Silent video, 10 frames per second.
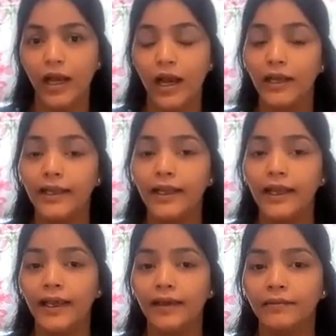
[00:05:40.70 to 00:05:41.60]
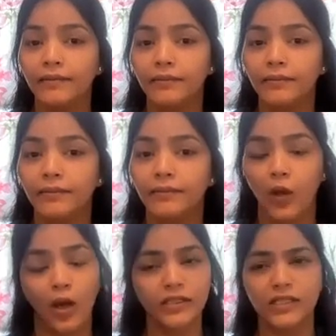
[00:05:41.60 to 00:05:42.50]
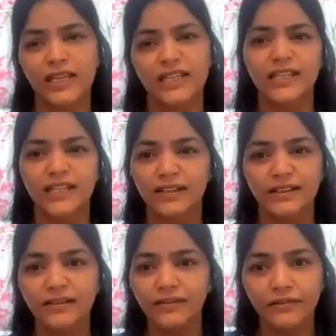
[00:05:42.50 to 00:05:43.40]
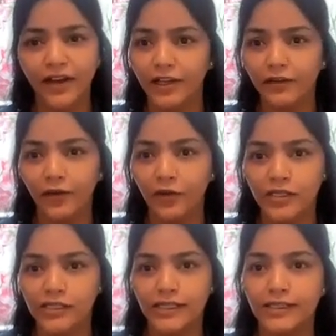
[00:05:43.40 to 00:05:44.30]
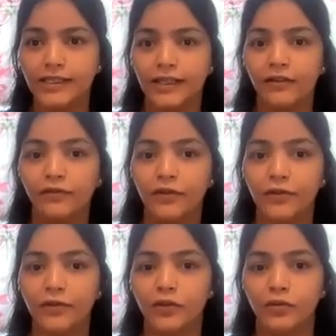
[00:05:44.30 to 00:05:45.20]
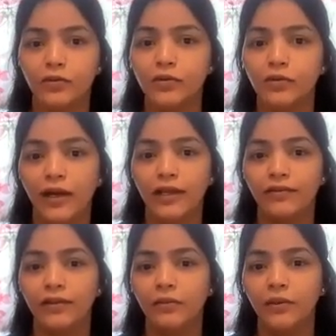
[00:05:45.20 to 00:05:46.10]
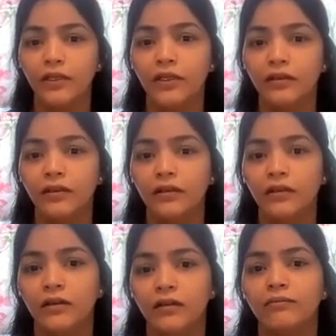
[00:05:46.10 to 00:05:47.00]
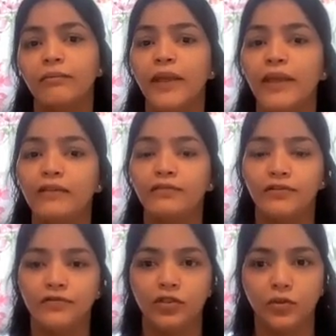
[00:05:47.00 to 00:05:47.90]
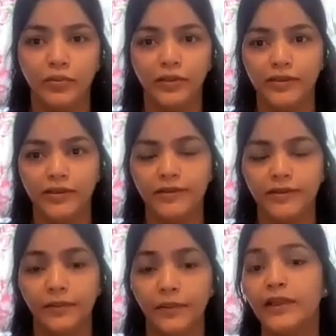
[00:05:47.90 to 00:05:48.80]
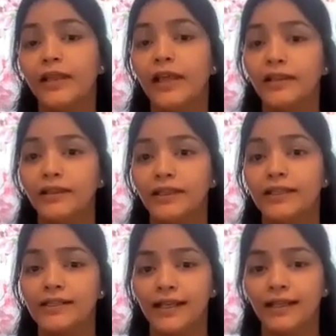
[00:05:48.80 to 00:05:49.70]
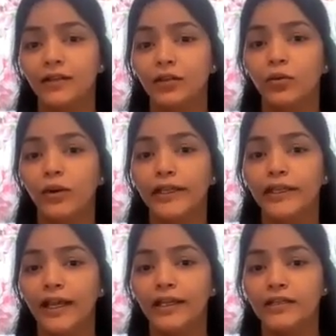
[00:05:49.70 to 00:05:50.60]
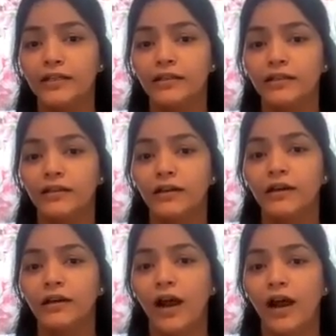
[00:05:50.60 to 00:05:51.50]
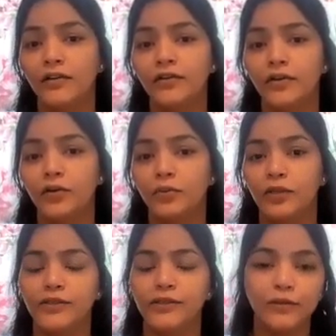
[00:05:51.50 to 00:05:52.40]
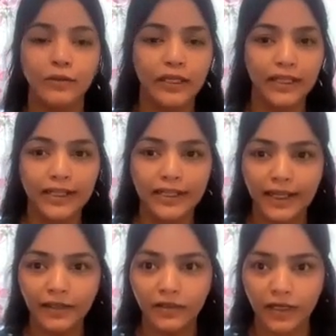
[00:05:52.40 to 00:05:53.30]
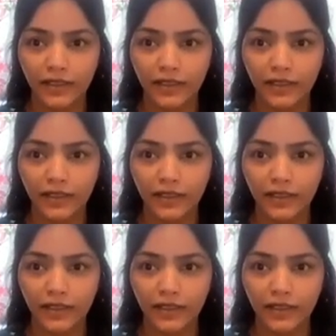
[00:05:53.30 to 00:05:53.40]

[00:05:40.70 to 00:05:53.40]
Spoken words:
I am not getting 5 or 6 in the first throw, so I will be paying 50 rupees. But then in the second throw, I get 100 rupees. So in net,